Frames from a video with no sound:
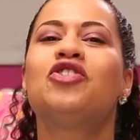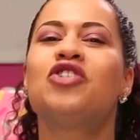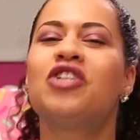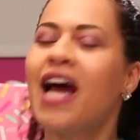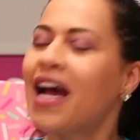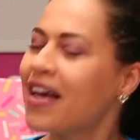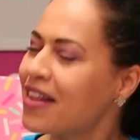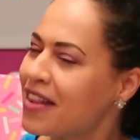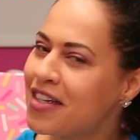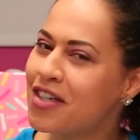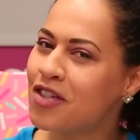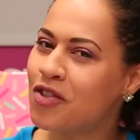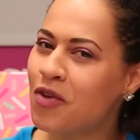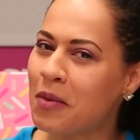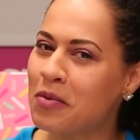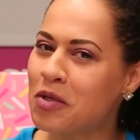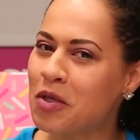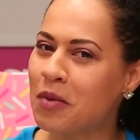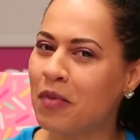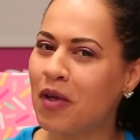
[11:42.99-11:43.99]
Check the
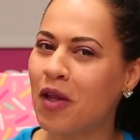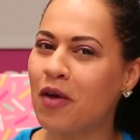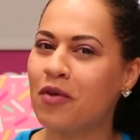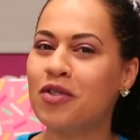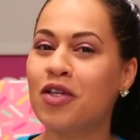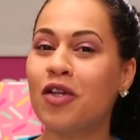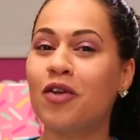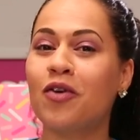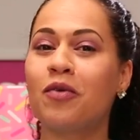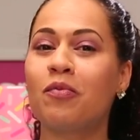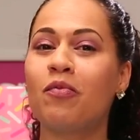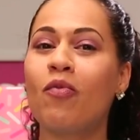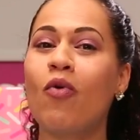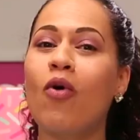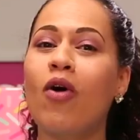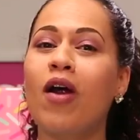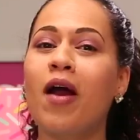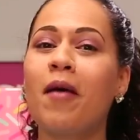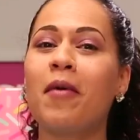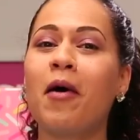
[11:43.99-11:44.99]
description below to learn
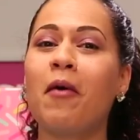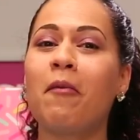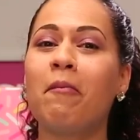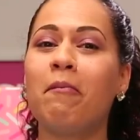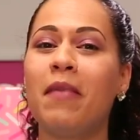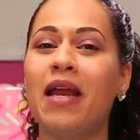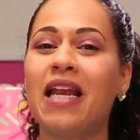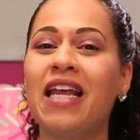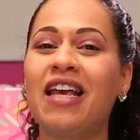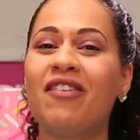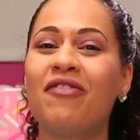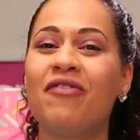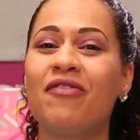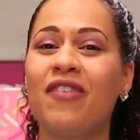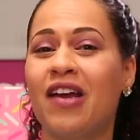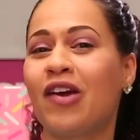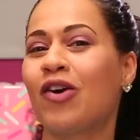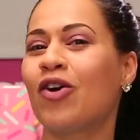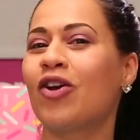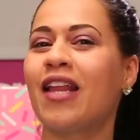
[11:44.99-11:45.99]
more about mini
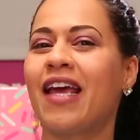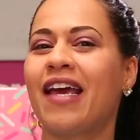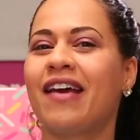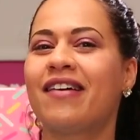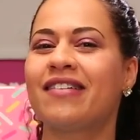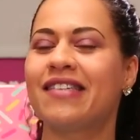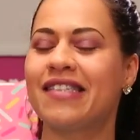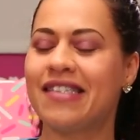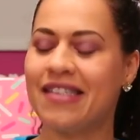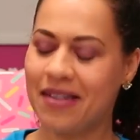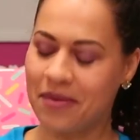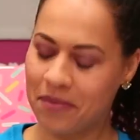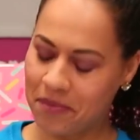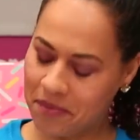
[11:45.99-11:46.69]
fingerlings.